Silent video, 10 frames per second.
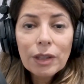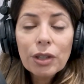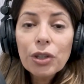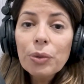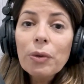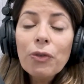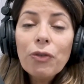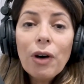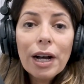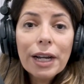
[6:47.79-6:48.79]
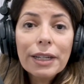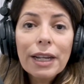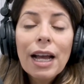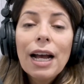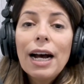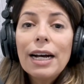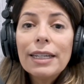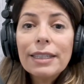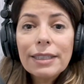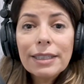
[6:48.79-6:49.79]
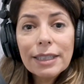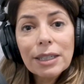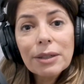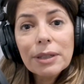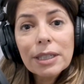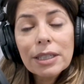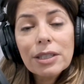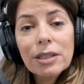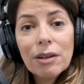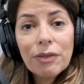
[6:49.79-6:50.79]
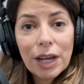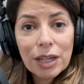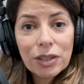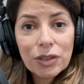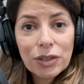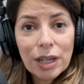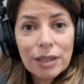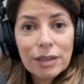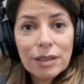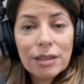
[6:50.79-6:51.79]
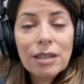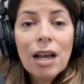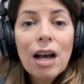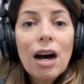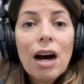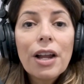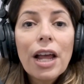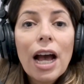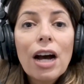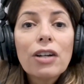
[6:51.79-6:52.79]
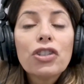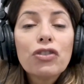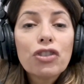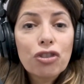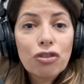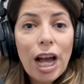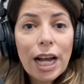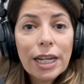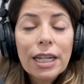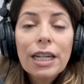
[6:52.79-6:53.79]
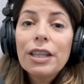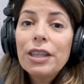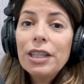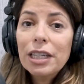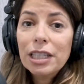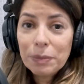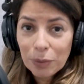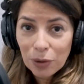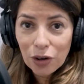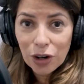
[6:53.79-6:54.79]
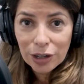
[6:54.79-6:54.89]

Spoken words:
you will find a series of exercises on how to attract the explorer.